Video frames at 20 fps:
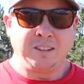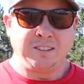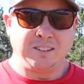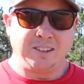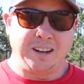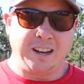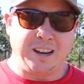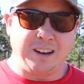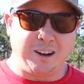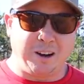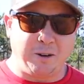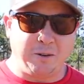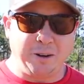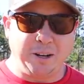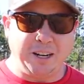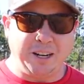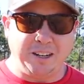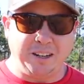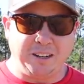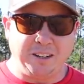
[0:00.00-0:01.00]
so now all we
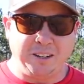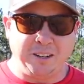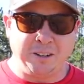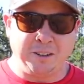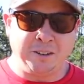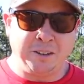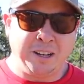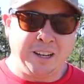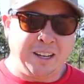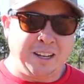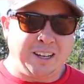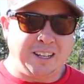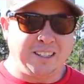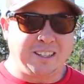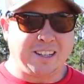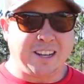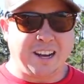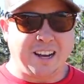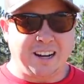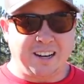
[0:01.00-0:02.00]
need to do
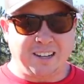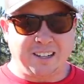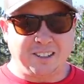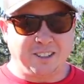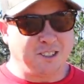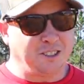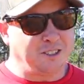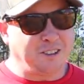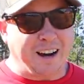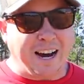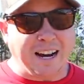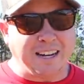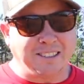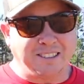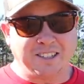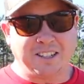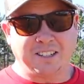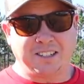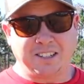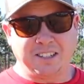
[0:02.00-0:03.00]
is kind of
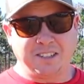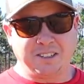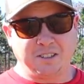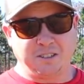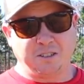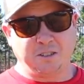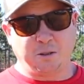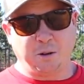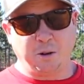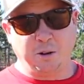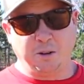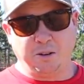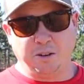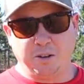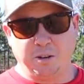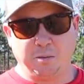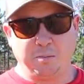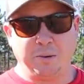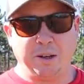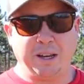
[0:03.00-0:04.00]
scratch this in the soil a
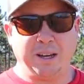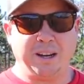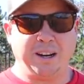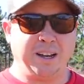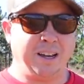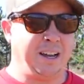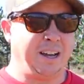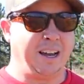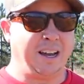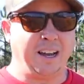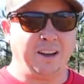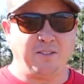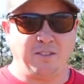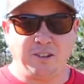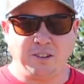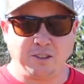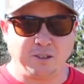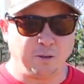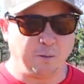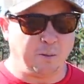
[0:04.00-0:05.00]
little bit I have
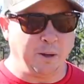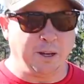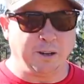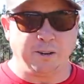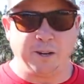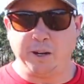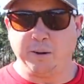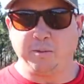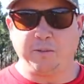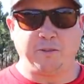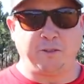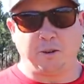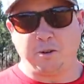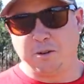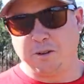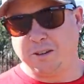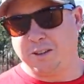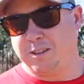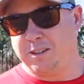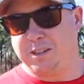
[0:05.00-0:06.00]
used the wheel hoe before
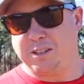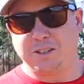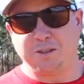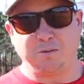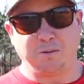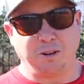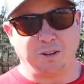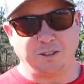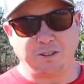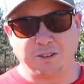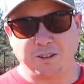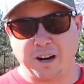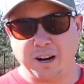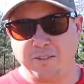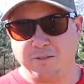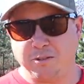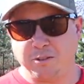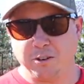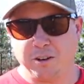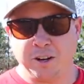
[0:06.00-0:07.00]
to do this it works
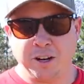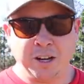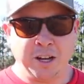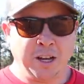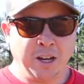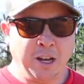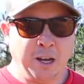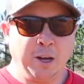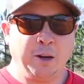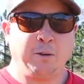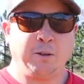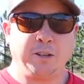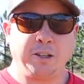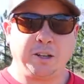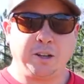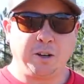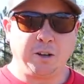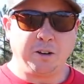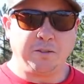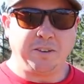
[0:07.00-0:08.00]
great for it with the
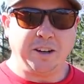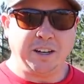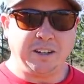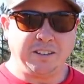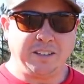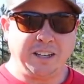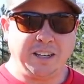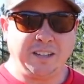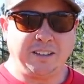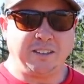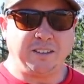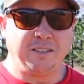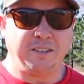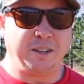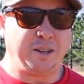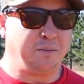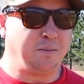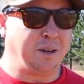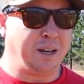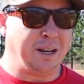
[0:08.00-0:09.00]
cultivator teeth on
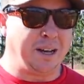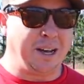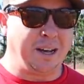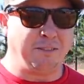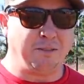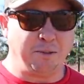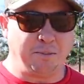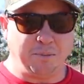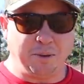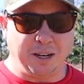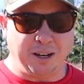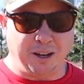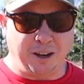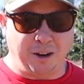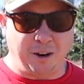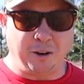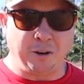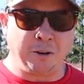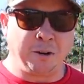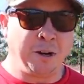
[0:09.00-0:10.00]
there but I haven't been
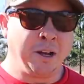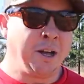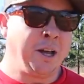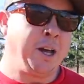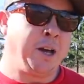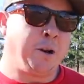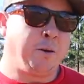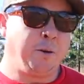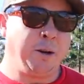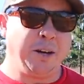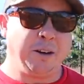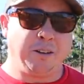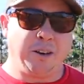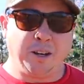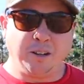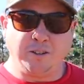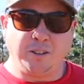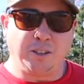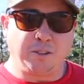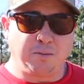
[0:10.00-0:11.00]
long wheel
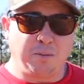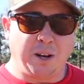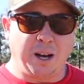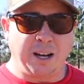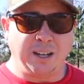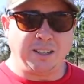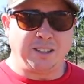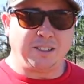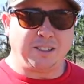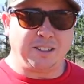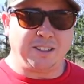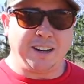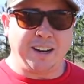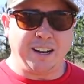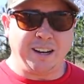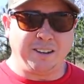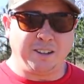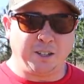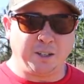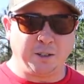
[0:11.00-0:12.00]
hoed this plot just a
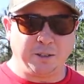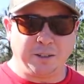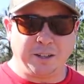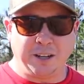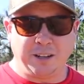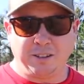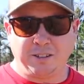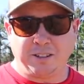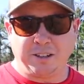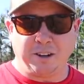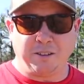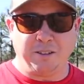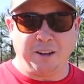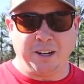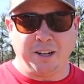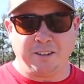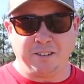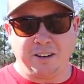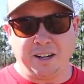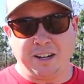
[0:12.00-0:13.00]
day or two ago so I
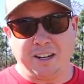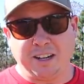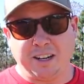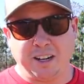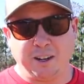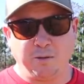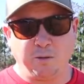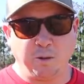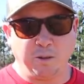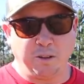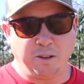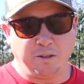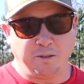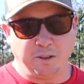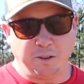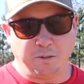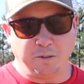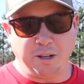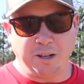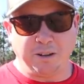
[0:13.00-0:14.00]
really don't need to go through there
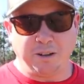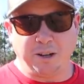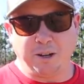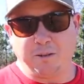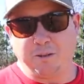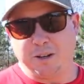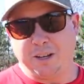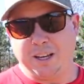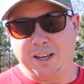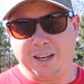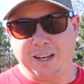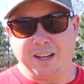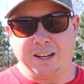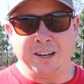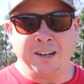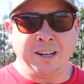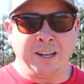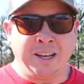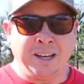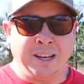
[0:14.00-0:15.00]
with a wheel hoe
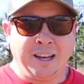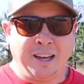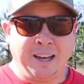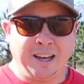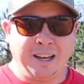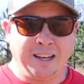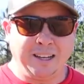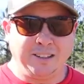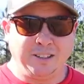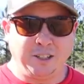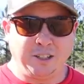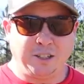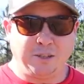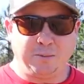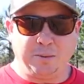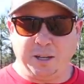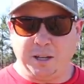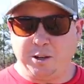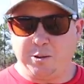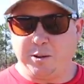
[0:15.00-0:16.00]
again and just to
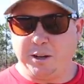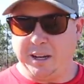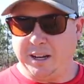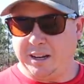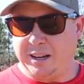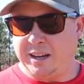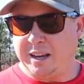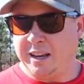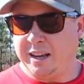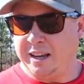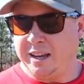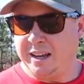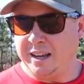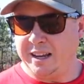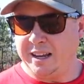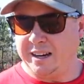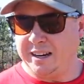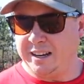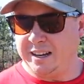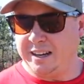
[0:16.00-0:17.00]
be quick
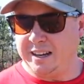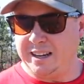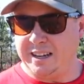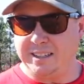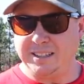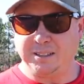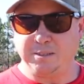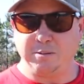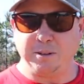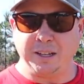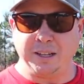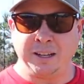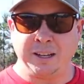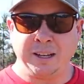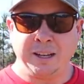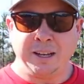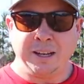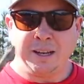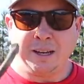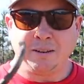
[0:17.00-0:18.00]
and uh, easy with it
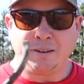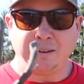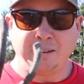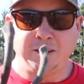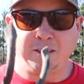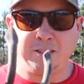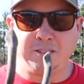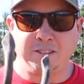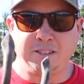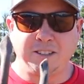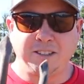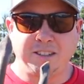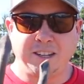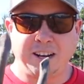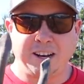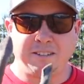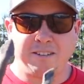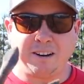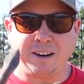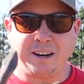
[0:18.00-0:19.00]
going to use this
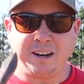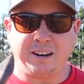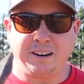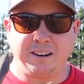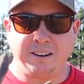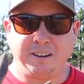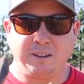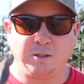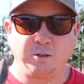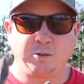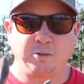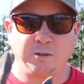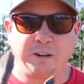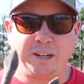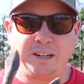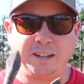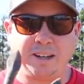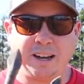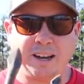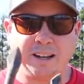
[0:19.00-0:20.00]
guy right here, a little
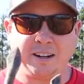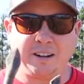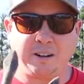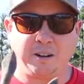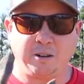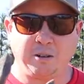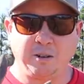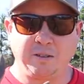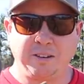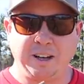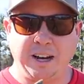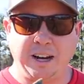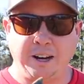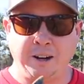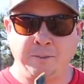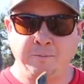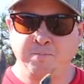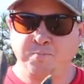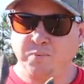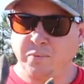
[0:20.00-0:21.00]
three-tine
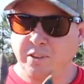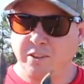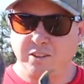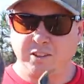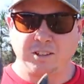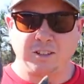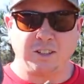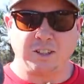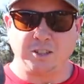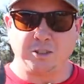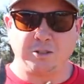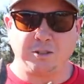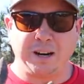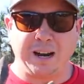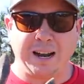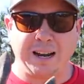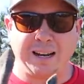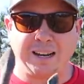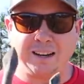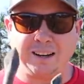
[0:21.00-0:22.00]
cultivator. Just going to
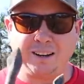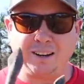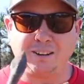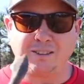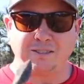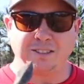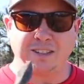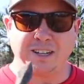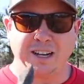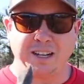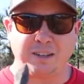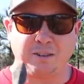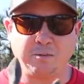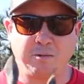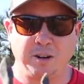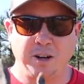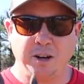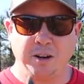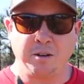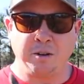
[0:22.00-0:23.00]
drag it alongside the
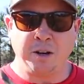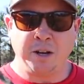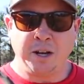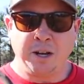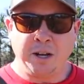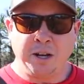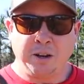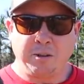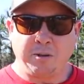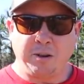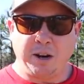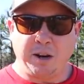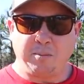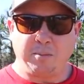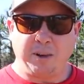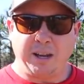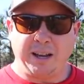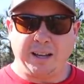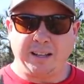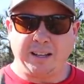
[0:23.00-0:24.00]
row where I
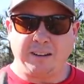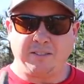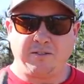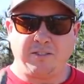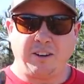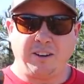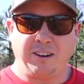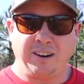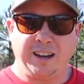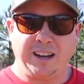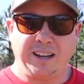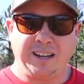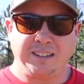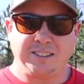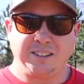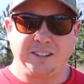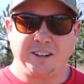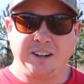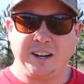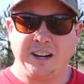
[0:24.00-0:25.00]
applied that
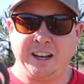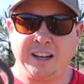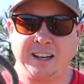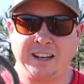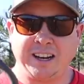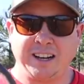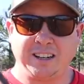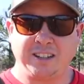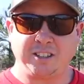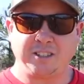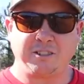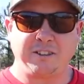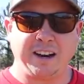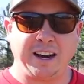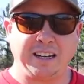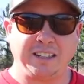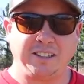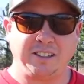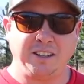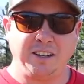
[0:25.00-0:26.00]
fertilizer, kind of
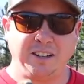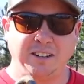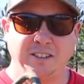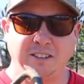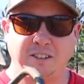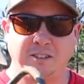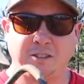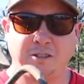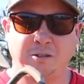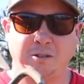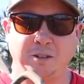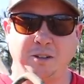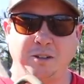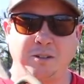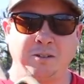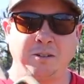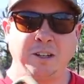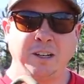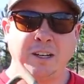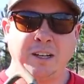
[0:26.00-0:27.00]
scratch it into the
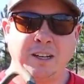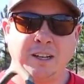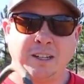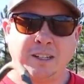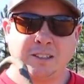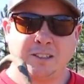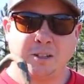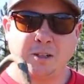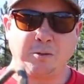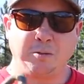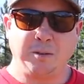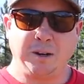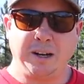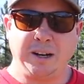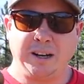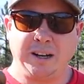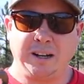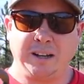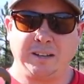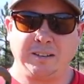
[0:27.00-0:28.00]
soil so
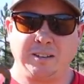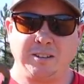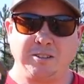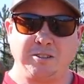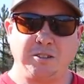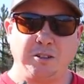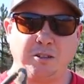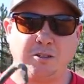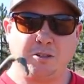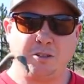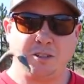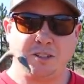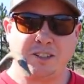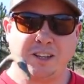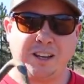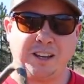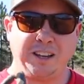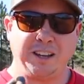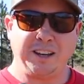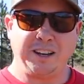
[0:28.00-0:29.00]
uh, those nutrients
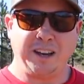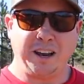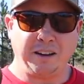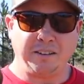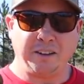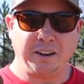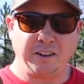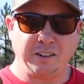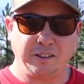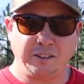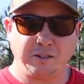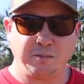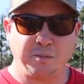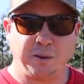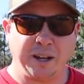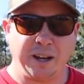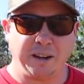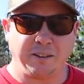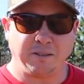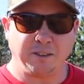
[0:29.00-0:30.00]
can get down there to those
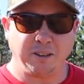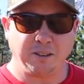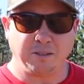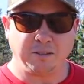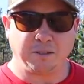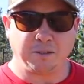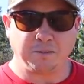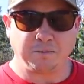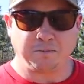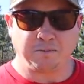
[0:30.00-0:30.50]
plant roots.